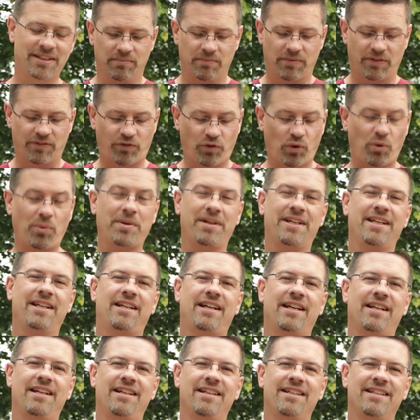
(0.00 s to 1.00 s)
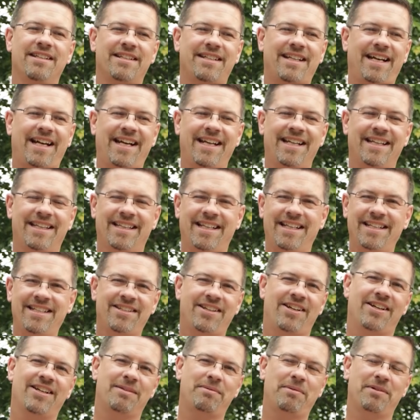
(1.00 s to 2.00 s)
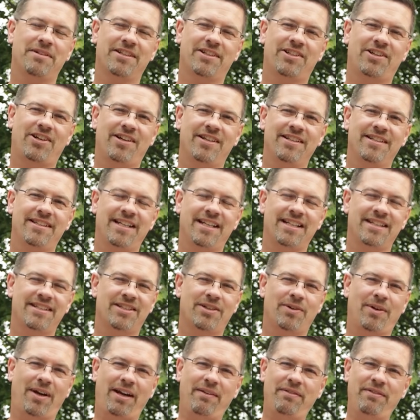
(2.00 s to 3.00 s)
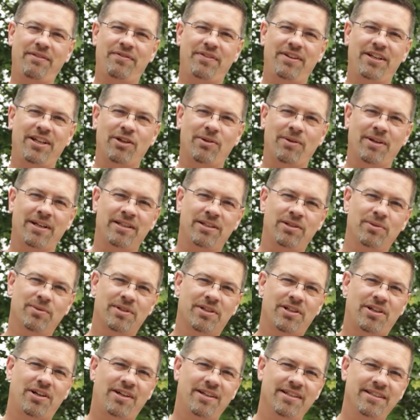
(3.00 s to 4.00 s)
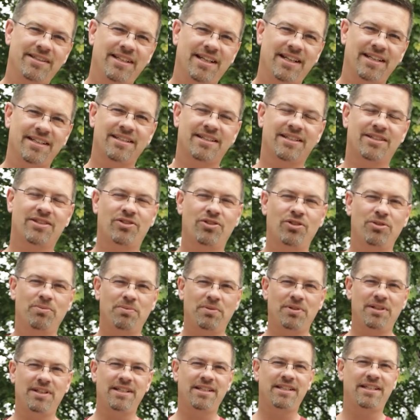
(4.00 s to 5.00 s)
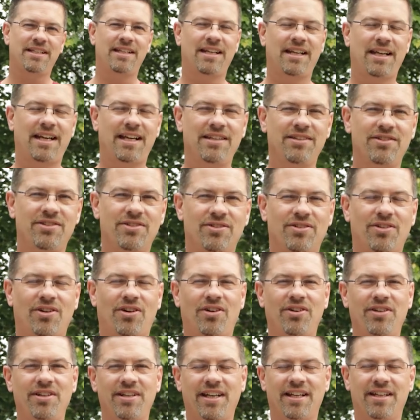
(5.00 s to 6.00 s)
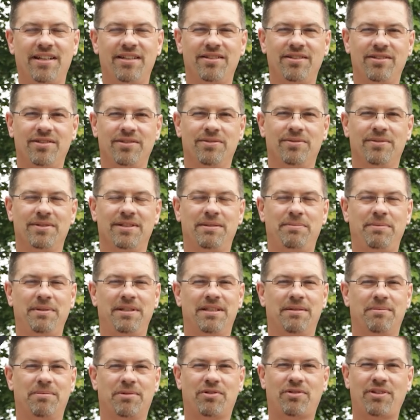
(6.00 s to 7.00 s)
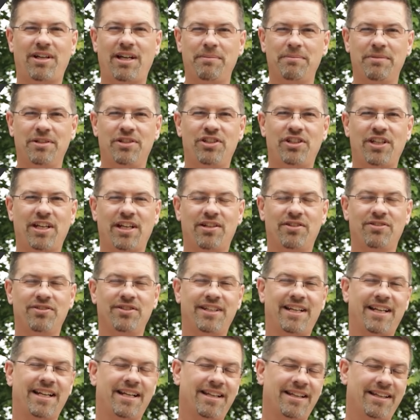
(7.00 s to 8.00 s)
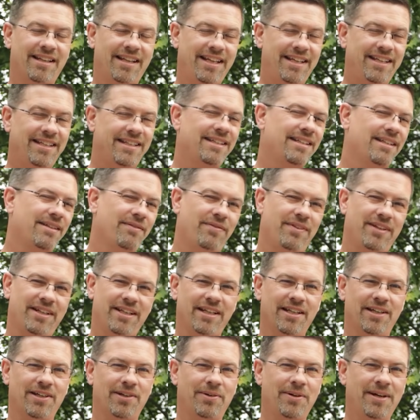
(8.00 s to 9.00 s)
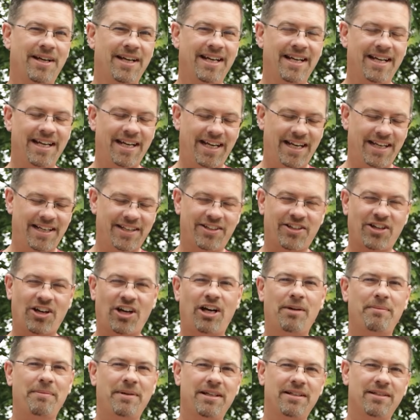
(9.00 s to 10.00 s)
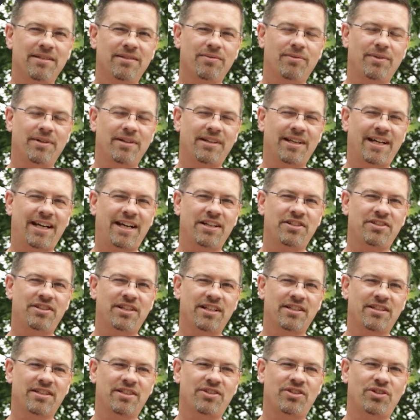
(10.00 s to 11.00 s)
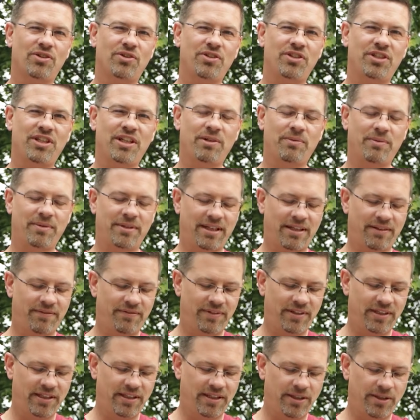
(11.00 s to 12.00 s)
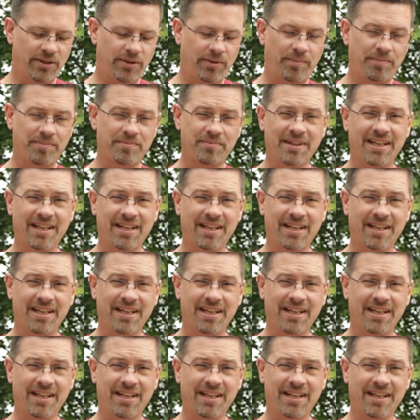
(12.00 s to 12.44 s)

Before we can cut into this guy, let's talk about the contest. So every video I do a contest, super easy to enter. All you gotta do is be subscribed to the channel, you gotta like the video, and comment with the hashtags associated with that video.